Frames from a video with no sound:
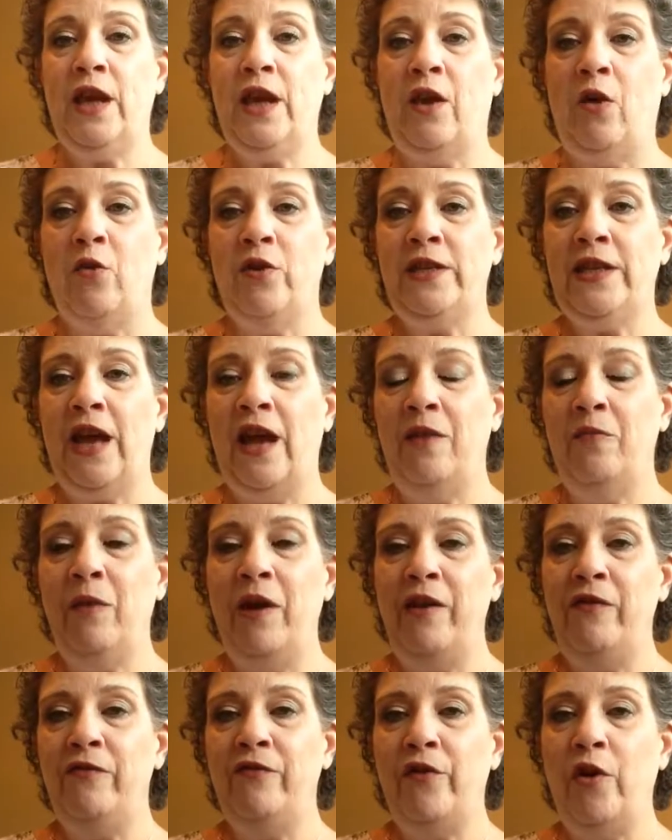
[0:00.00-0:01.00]
I always had
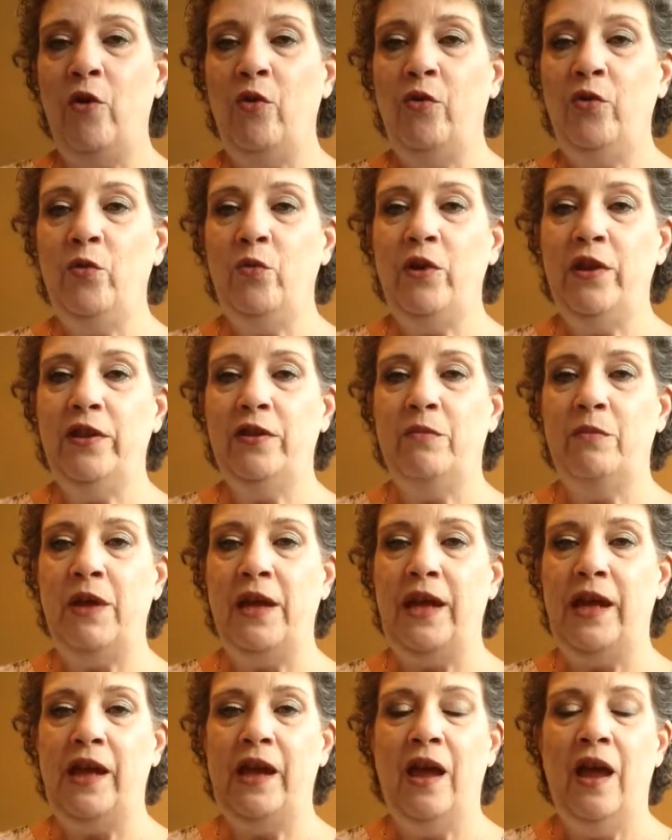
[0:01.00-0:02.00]
my phone with
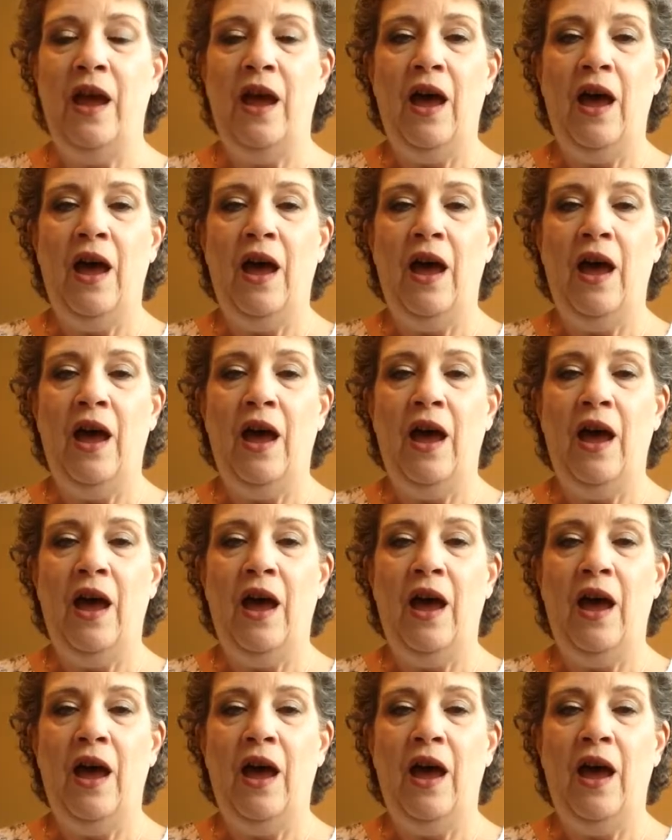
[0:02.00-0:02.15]
me.